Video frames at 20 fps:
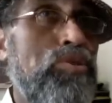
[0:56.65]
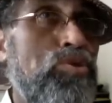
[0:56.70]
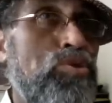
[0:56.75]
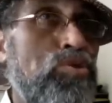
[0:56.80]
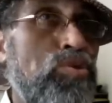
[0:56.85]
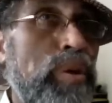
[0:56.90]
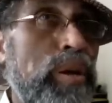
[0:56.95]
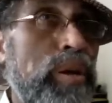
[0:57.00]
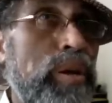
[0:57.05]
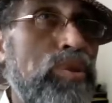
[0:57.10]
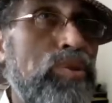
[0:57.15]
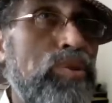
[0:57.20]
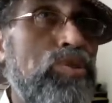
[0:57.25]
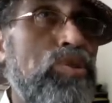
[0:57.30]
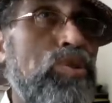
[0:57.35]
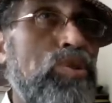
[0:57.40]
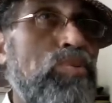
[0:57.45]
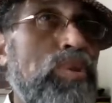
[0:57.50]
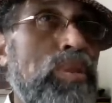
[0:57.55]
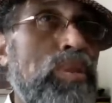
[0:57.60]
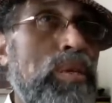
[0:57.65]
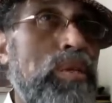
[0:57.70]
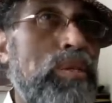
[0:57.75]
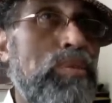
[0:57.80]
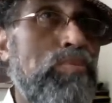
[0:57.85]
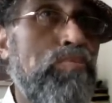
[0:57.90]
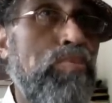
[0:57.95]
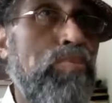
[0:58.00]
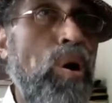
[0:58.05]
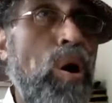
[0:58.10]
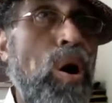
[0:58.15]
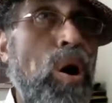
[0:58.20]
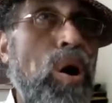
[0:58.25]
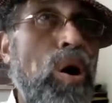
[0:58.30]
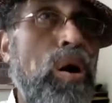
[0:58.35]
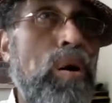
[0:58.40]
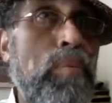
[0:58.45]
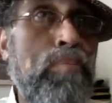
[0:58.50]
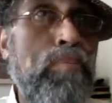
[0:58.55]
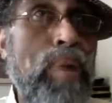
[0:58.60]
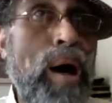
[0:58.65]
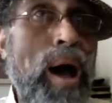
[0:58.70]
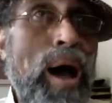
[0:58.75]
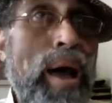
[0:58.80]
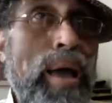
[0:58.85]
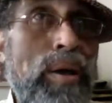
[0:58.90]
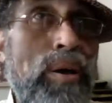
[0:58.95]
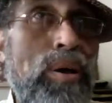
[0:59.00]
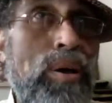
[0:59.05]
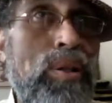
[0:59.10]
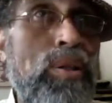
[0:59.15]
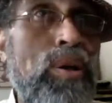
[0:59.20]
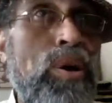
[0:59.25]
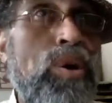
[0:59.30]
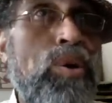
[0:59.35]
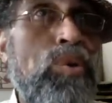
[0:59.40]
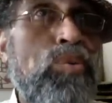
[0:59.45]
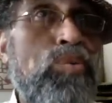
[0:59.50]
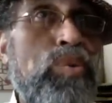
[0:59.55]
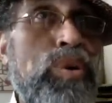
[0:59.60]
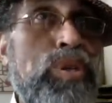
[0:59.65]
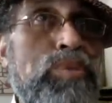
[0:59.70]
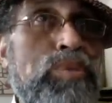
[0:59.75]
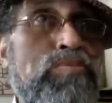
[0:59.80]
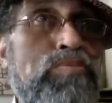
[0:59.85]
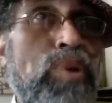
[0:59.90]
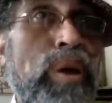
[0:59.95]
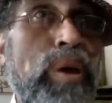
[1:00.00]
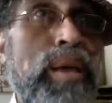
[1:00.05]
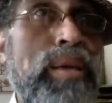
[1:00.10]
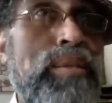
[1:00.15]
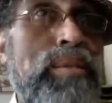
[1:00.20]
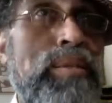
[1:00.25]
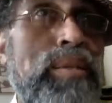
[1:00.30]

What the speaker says: triggered to release bile, which breaks